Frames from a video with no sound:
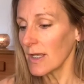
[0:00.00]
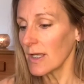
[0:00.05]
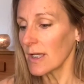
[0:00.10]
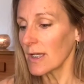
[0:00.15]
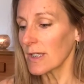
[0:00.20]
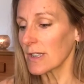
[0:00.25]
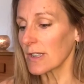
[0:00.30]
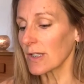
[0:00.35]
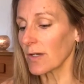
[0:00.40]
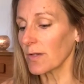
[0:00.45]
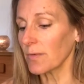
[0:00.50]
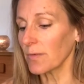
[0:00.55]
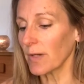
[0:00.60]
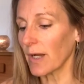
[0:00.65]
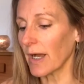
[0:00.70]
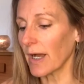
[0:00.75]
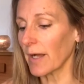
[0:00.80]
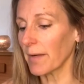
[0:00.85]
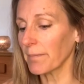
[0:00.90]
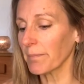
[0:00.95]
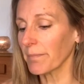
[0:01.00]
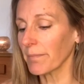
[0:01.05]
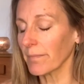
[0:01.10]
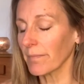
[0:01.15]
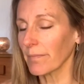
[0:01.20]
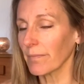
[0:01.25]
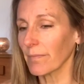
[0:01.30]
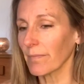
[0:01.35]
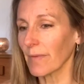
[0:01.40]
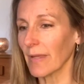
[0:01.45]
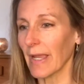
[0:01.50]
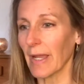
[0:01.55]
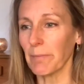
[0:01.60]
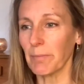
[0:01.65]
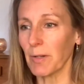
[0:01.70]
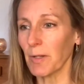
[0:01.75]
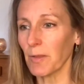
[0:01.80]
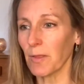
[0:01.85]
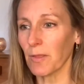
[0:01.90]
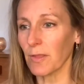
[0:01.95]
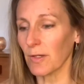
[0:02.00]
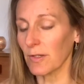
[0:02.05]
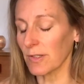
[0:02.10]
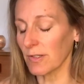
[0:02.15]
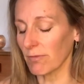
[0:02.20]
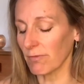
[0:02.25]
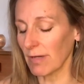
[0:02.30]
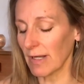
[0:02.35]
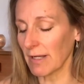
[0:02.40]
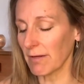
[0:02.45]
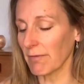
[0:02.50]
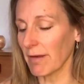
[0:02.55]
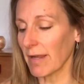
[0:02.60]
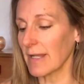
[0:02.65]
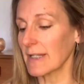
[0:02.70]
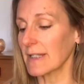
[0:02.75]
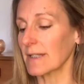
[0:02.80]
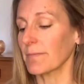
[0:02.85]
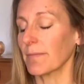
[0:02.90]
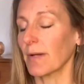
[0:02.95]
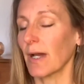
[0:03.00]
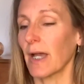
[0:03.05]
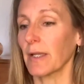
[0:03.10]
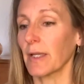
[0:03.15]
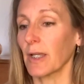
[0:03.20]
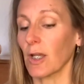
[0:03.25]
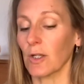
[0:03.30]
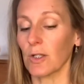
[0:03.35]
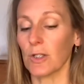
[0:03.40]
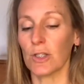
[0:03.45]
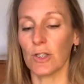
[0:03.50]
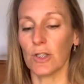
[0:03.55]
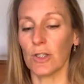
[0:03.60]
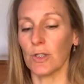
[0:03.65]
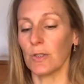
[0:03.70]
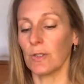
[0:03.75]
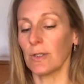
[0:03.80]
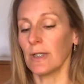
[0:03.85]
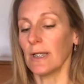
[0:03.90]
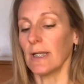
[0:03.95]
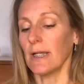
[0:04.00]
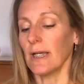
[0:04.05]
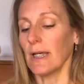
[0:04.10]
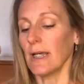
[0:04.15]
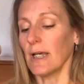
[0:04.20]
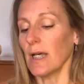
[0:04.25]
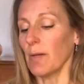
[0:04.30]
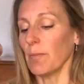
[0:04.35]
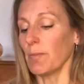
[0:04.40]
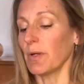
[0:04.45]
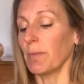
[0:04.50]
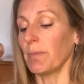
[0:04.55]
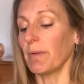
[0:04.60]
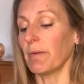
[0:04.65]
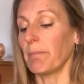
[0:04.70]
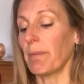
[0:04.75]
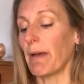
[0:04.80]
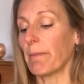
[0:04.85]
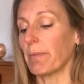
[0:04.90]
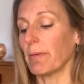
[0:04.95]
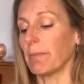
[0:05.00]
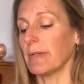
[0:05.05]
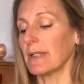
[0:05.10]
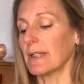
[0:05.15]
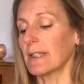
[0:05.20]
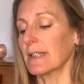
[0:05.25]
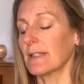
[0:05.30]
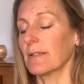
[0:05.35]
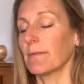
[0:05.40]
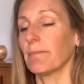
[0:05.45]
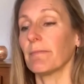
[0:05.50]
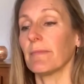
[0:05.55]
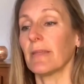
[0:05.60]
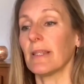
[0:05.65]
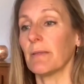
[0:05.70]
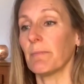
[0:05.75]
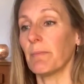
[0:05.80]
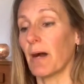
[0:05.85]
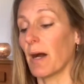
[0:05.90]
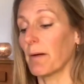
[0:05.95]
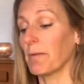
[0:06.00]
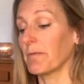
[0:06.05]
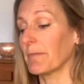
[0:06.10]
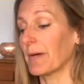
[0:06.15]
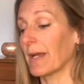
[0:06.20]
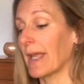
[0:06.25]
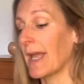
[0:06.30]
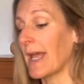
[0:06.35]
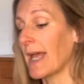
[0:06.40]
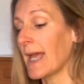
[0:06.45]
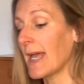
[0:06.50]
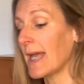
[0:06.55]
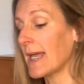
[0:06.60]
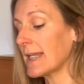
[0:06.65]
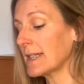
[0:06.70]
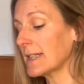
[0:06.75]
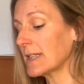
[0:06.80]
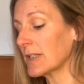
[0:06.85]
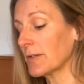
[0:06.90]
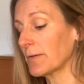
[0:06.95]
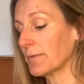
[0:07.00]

So both of those are really great. I'm going to put a bit of peppermint in the palm of my hand.